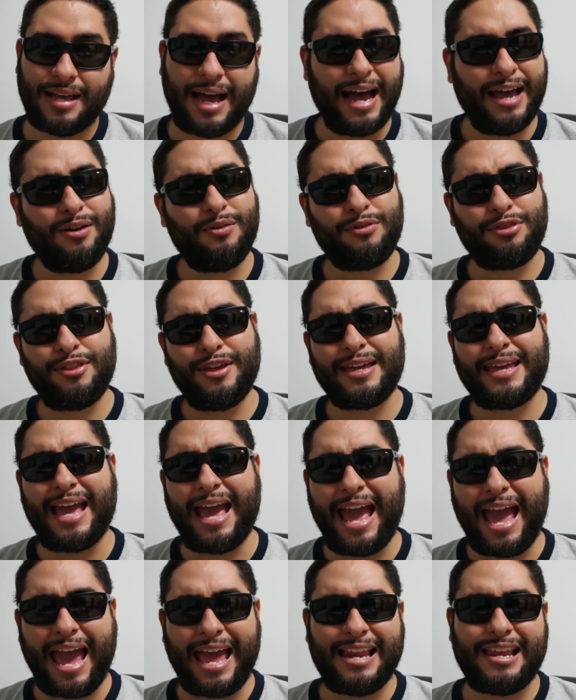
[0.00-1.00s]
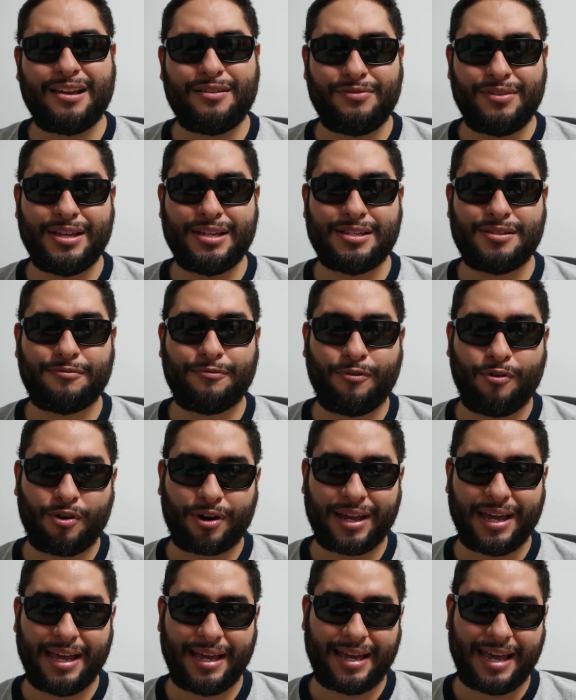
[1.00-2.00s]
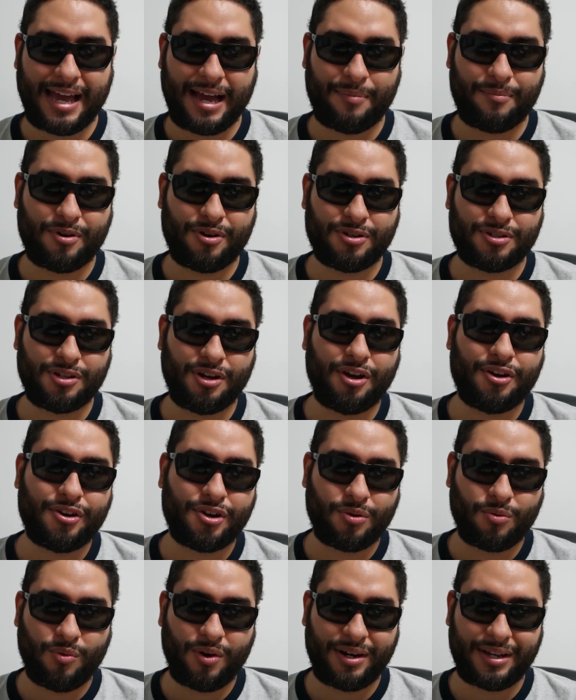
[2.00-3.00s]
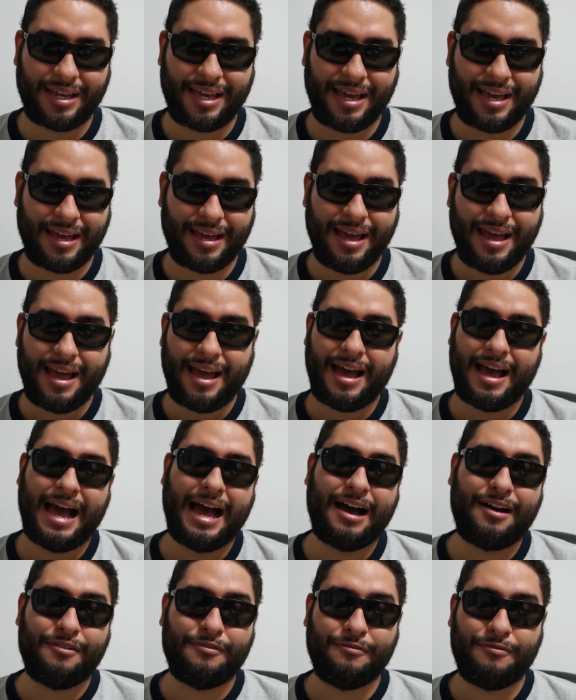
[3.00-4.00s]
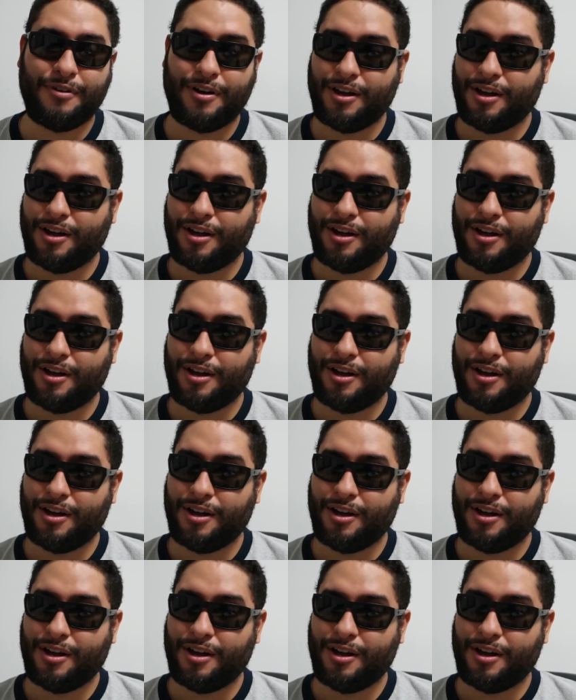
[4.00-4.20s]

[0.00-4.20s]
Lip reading: I don't think any of these 4K cameras under 1K have